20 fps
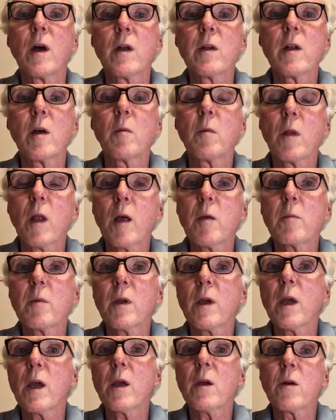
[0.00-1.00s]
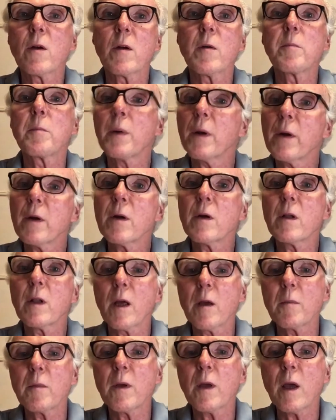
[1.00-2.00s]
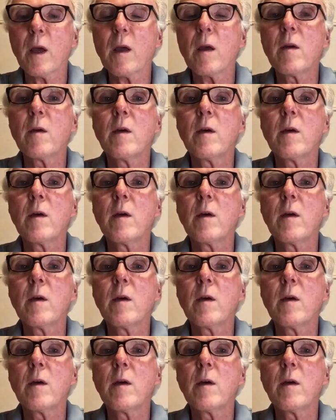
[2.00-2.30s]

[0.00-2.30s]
double IPA or Imperial IPA.